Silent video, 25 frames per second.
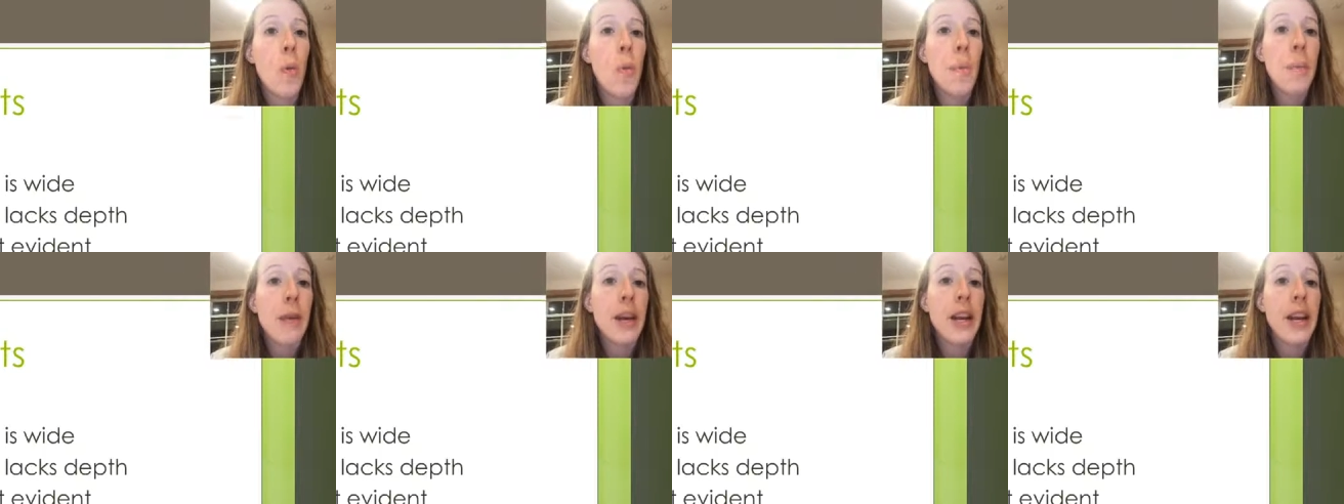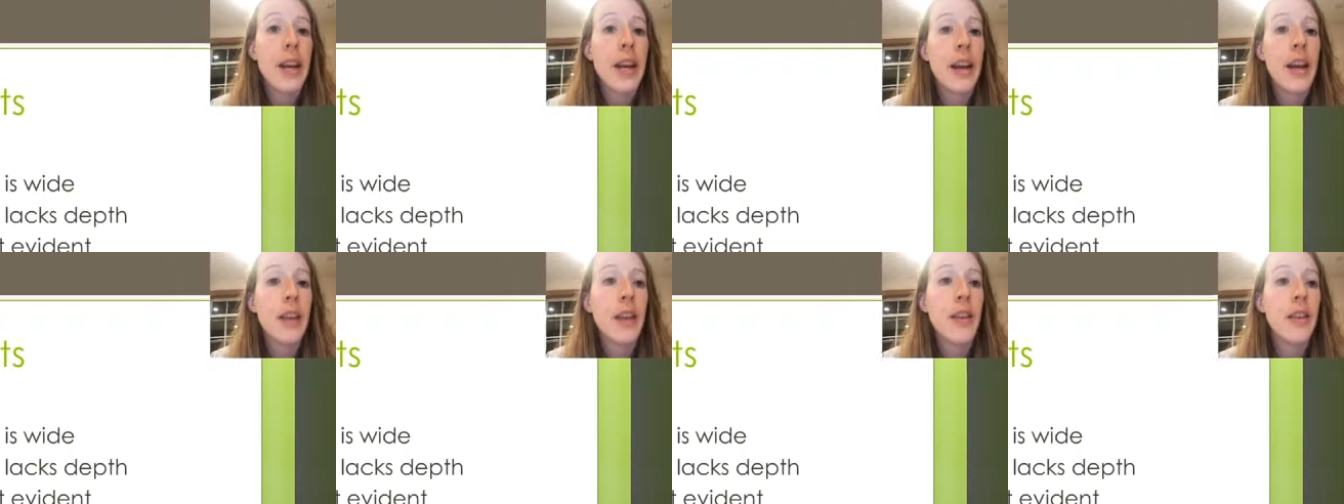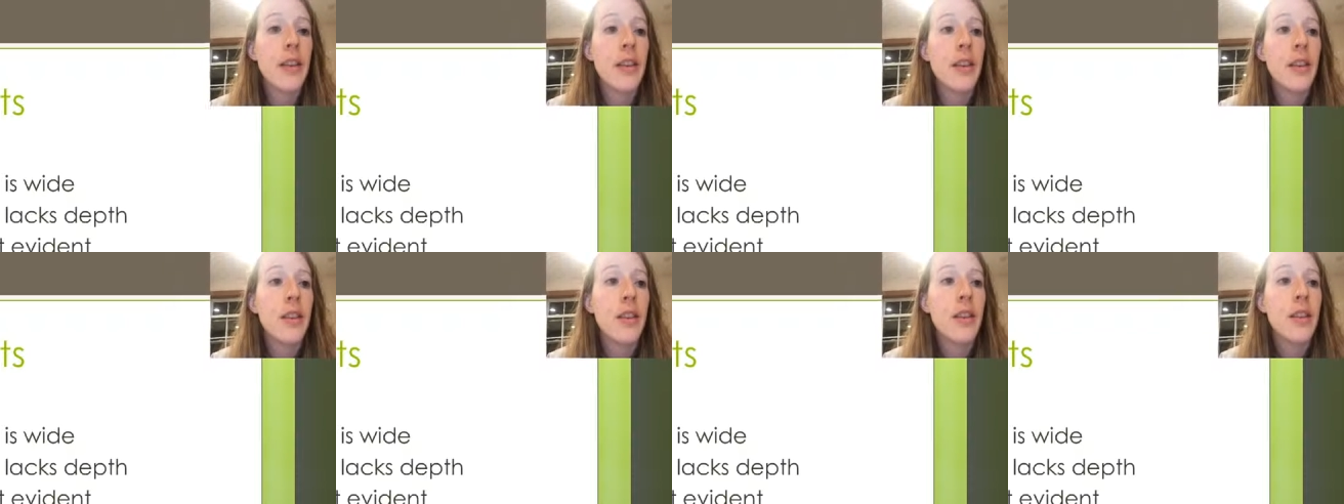many
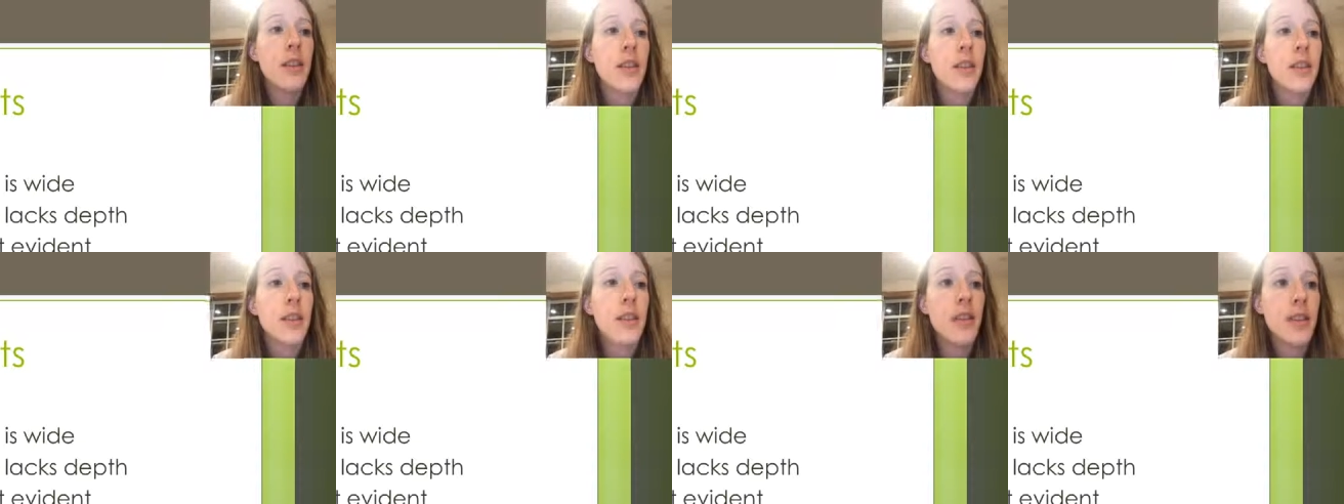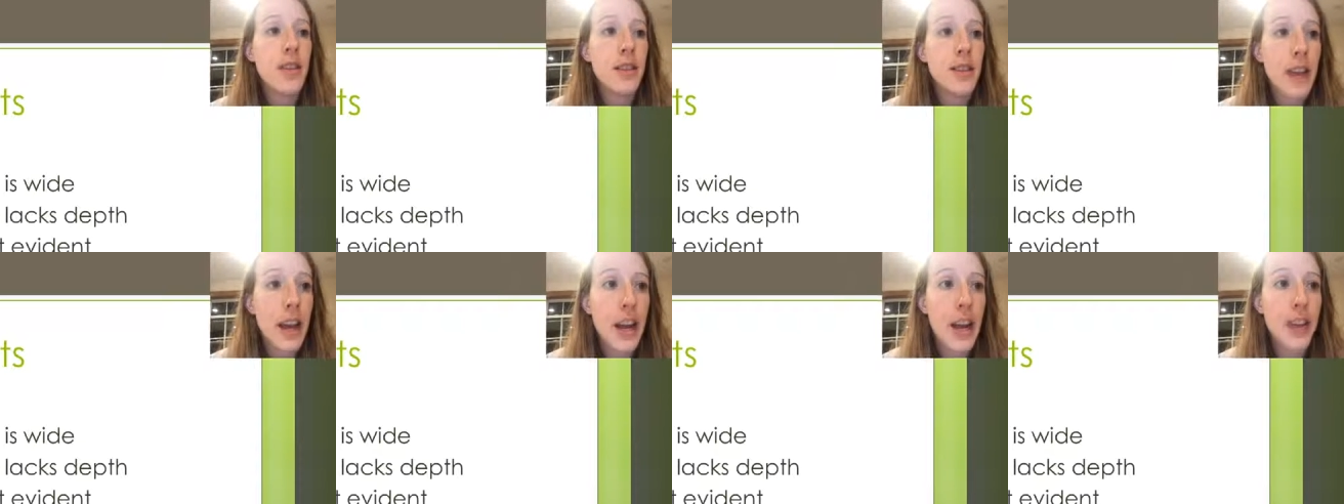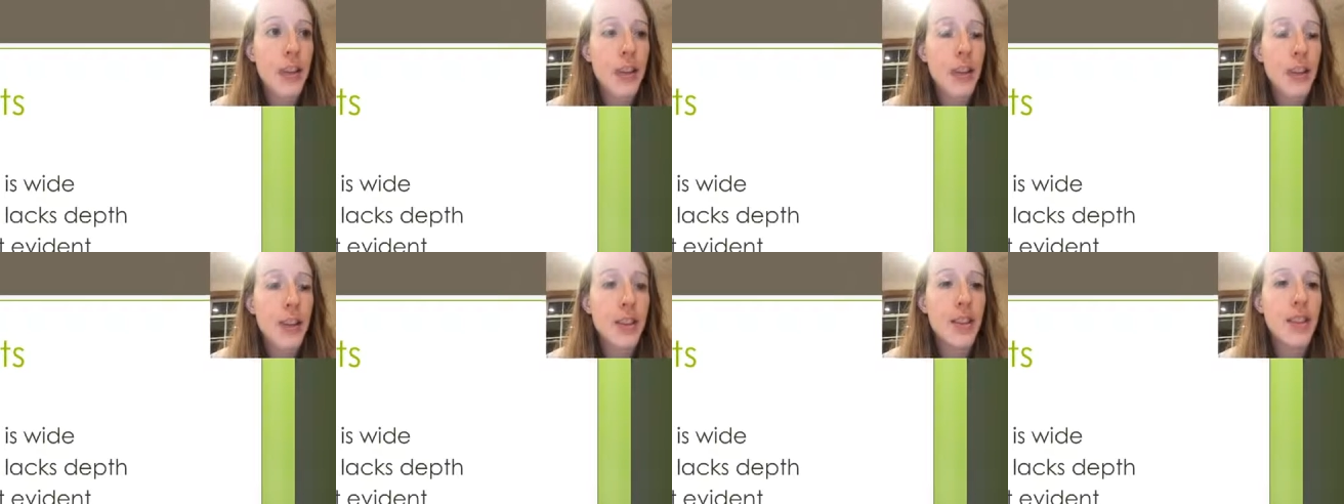
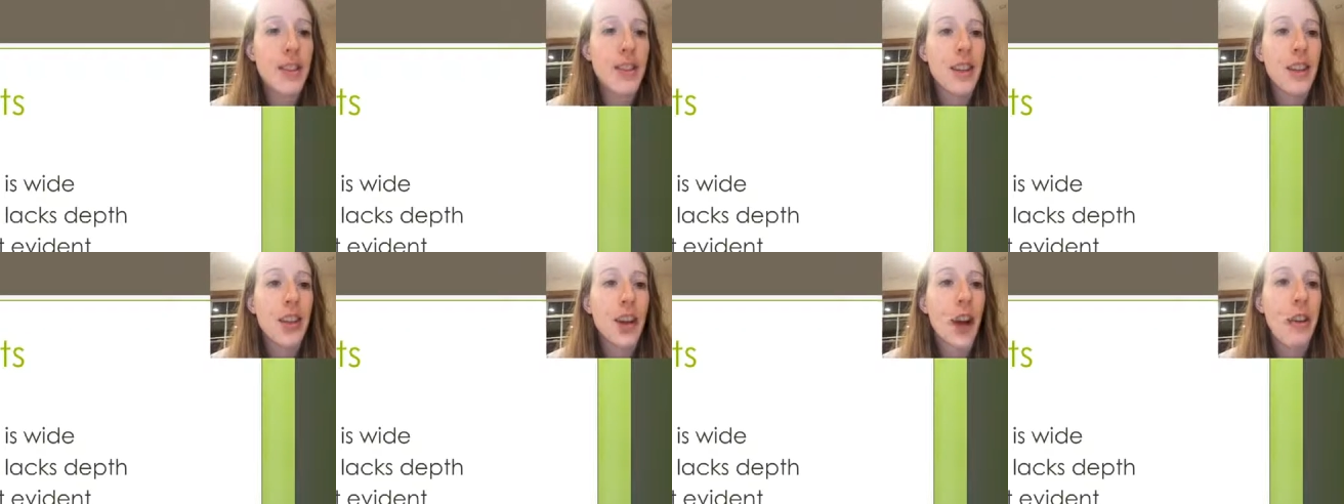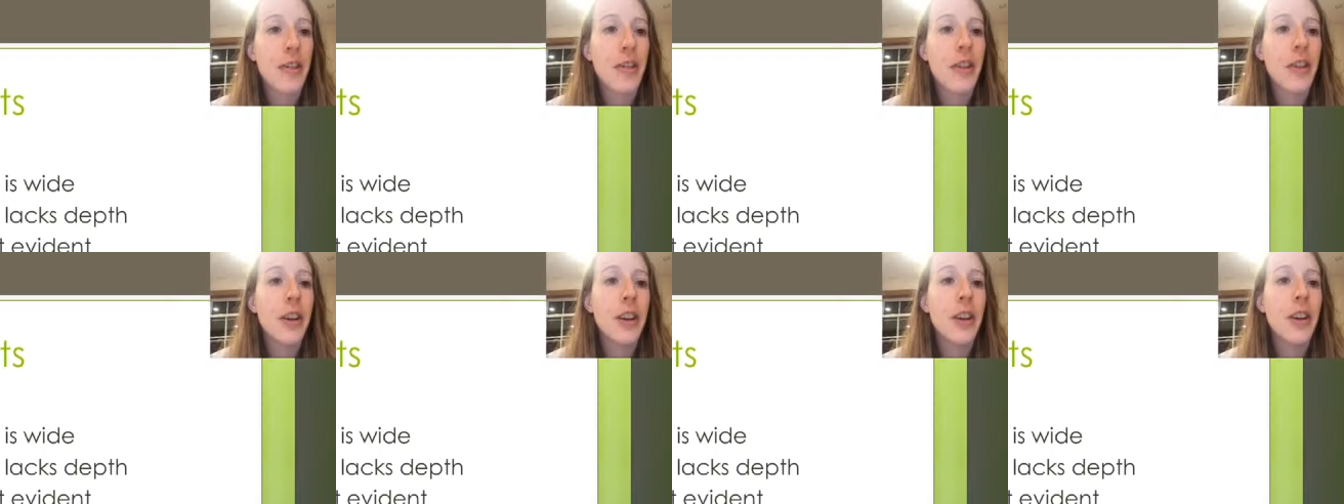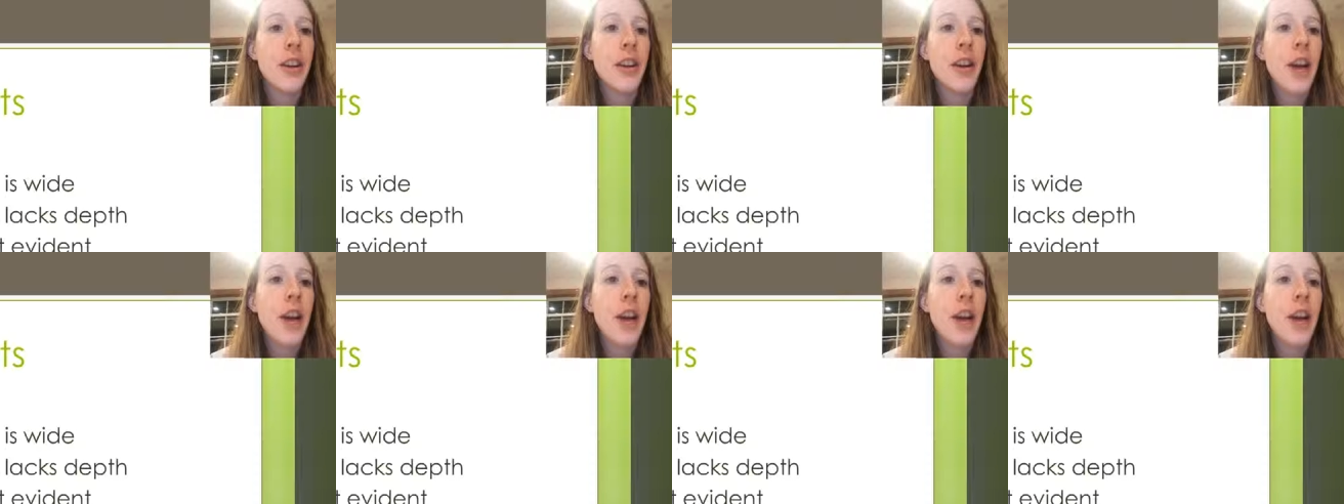standards to cover,